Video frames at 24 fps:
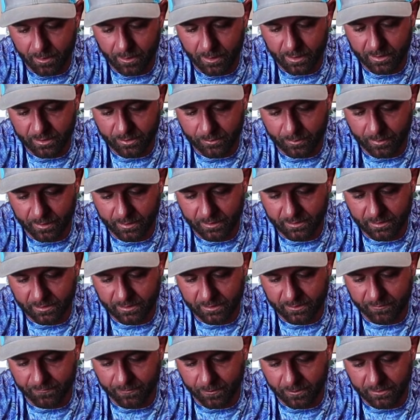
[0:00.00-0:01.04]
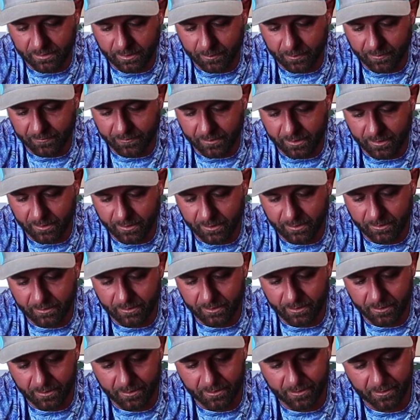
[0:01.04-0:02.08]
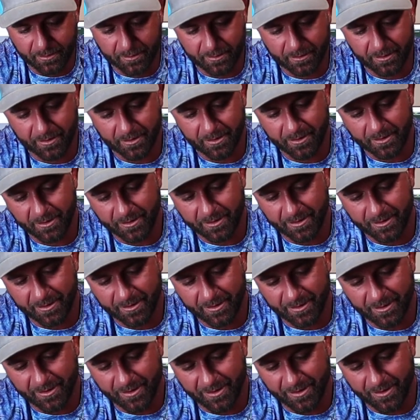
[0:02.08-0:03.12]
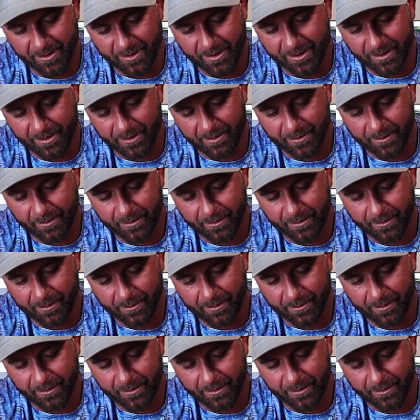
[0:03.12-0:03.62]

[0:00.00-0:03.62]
I swear this isn't the first time I've done this. All right.